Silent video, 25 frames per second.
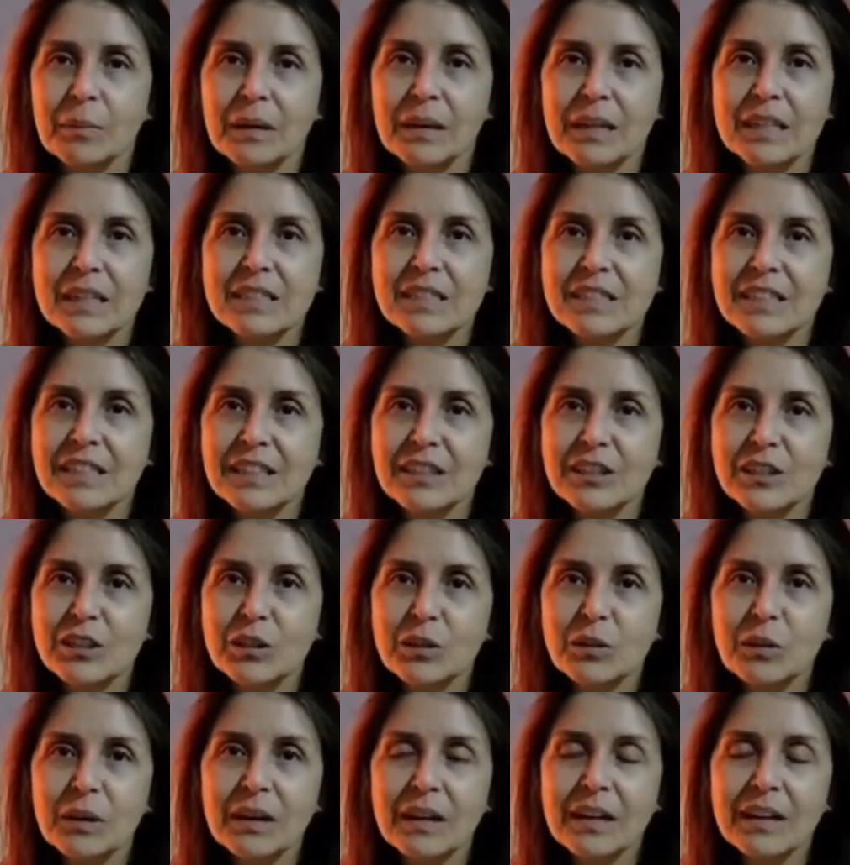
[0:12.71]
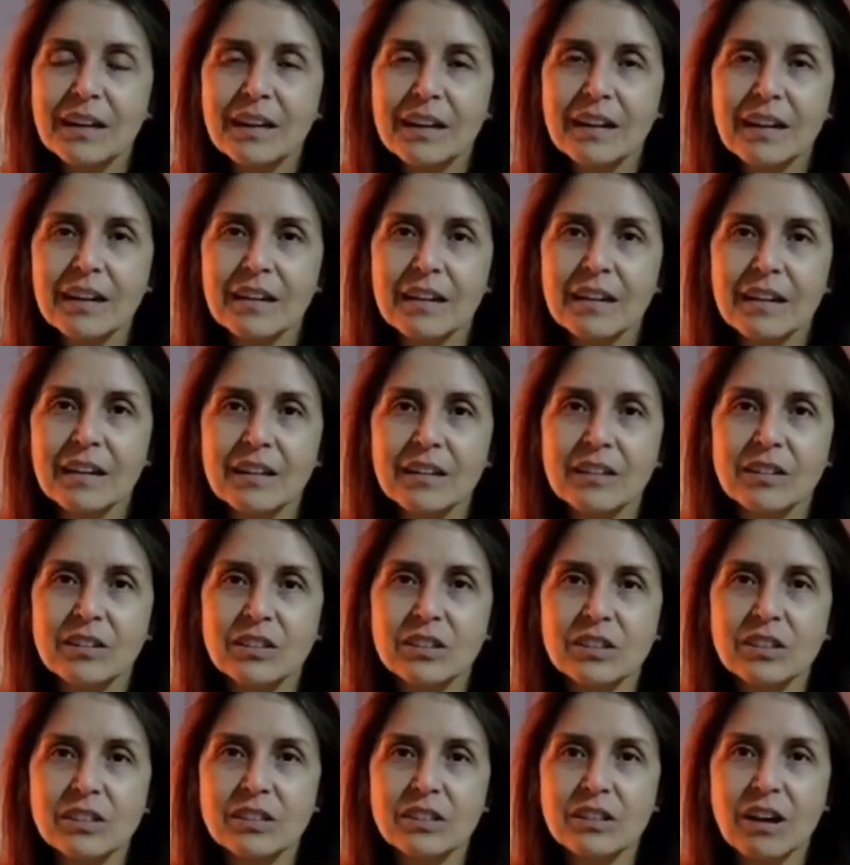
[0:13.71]
Eased into it and then
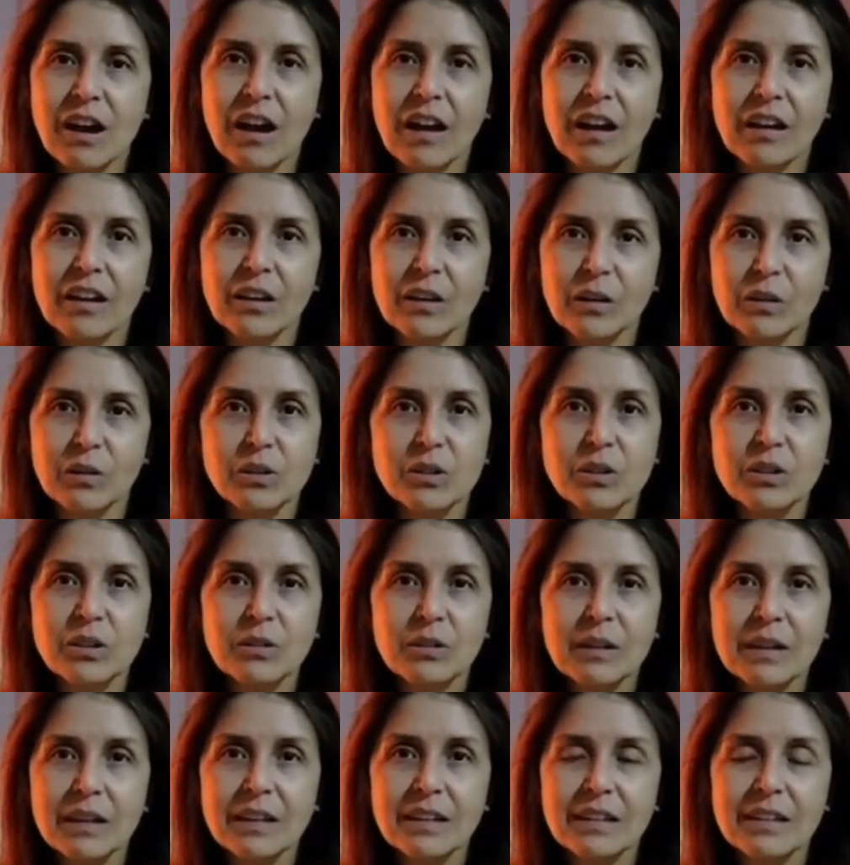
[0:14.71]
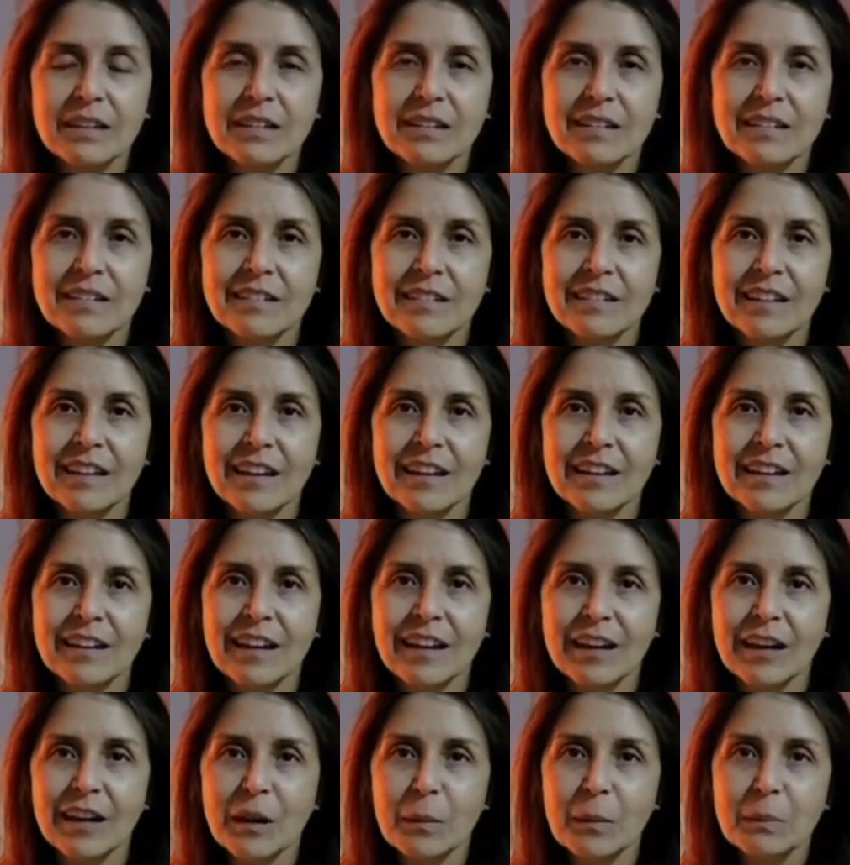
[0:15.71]
just got used to it and then
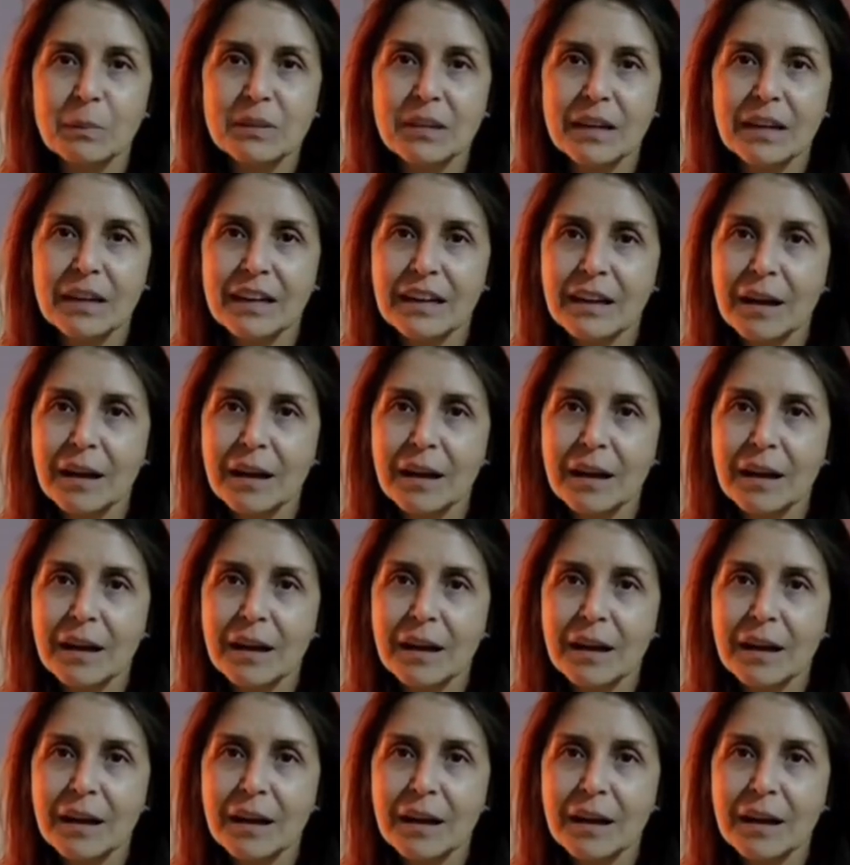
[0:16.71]
ended up signing